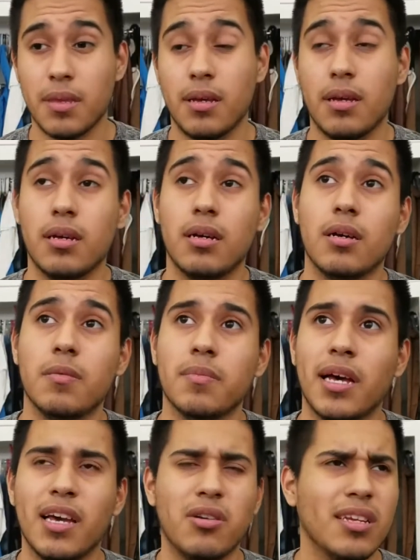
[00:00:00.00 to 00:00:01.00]

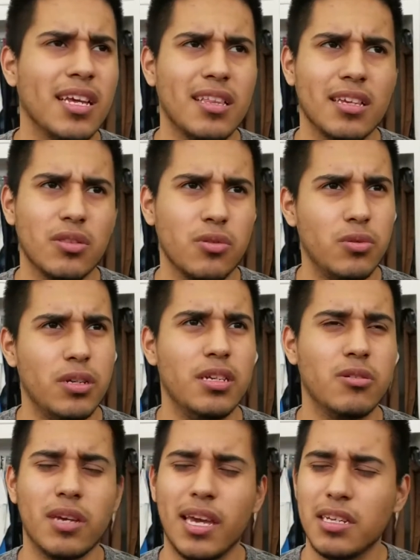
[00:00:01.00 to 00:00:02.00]
I only had like 3
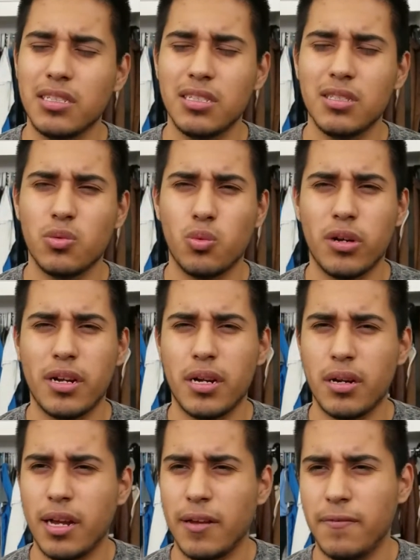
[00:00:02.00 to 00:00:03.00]
occasions
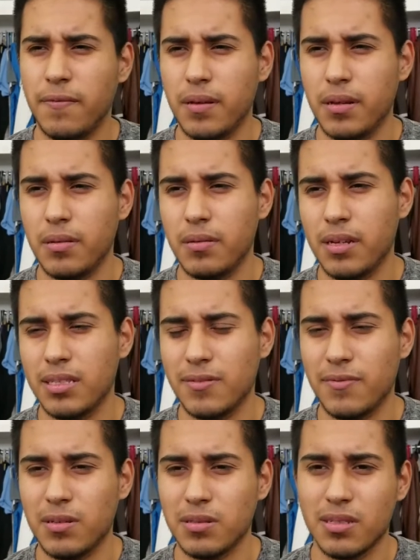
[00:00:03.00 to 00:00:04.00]
where I felt as
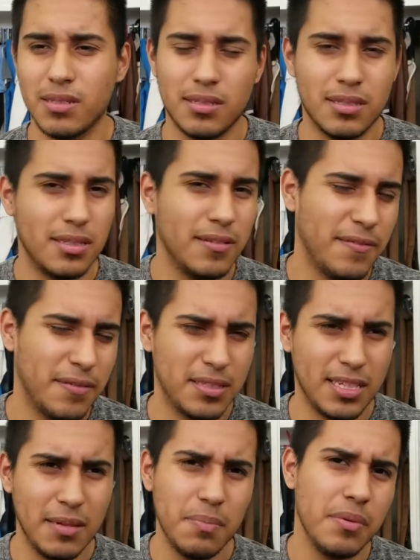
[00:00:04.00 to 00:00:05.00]
if I was going to
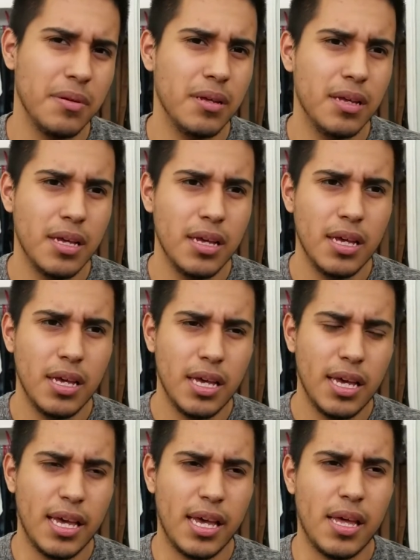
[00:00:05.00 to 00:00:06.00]
tip.
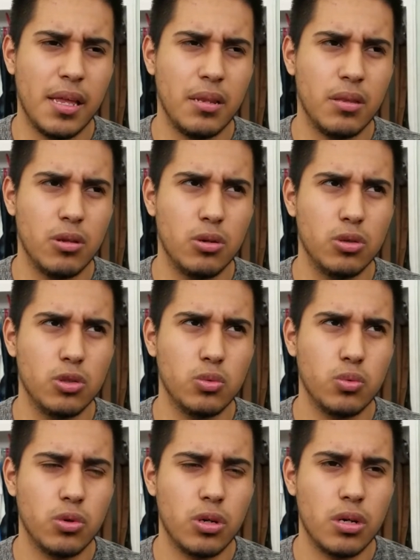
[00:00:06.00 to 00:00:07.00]
And those
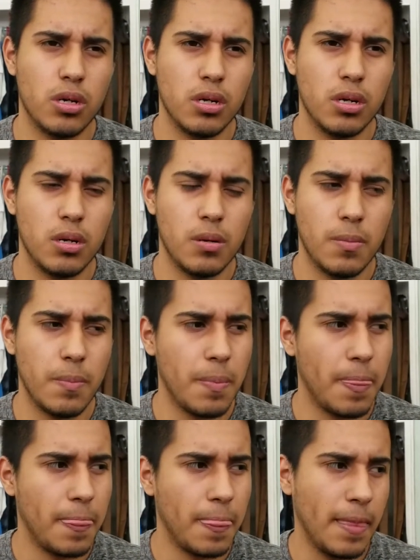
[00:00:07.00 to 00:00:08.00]
were,
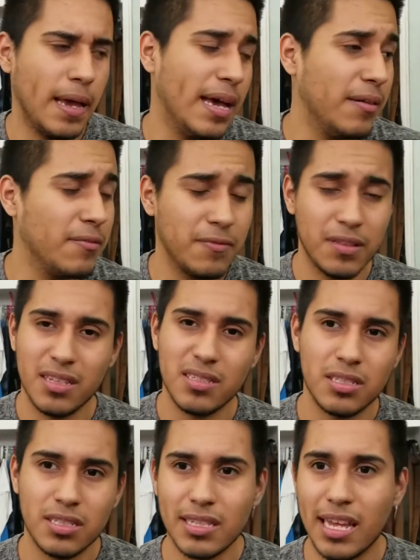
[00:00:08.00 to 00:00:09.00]
I have a feeling it's
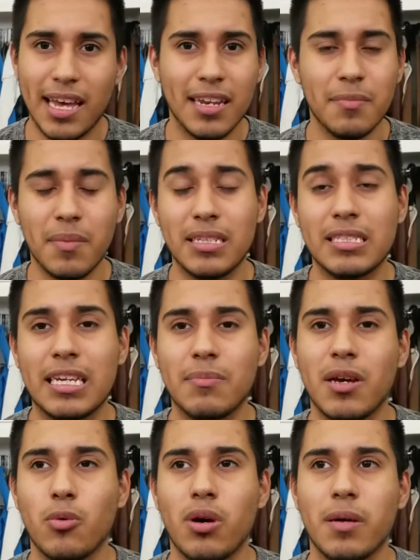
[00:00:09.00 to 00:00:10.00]
just that I didn't maintain
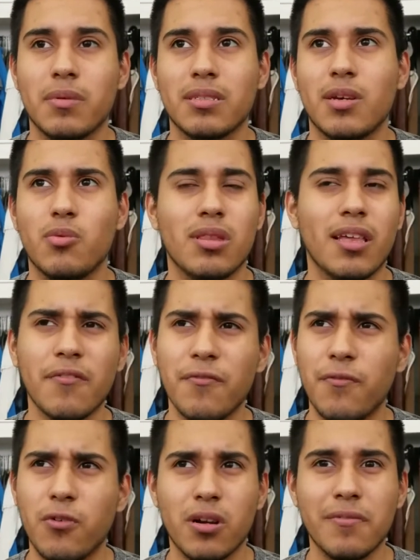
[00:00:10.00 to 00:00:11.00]
my wipe because I went like
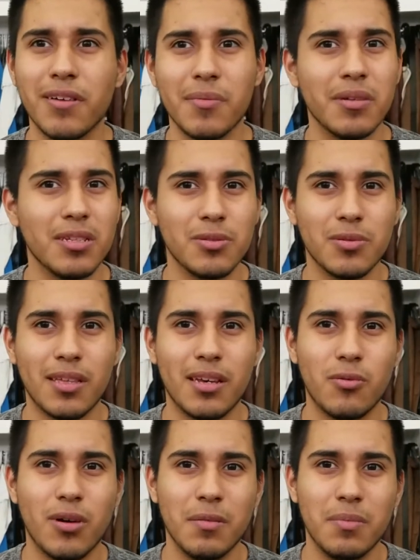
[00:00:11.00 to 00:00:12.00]
45 minutes
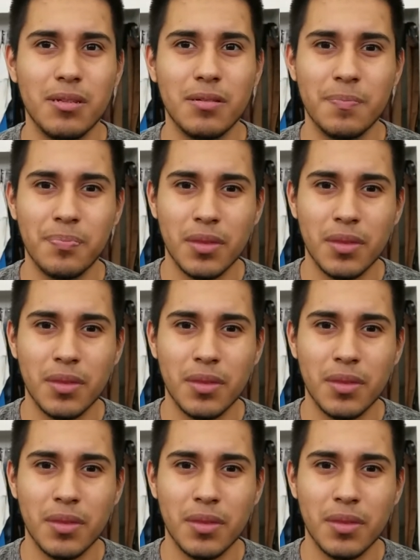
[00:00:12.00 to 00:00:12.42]
without wiping.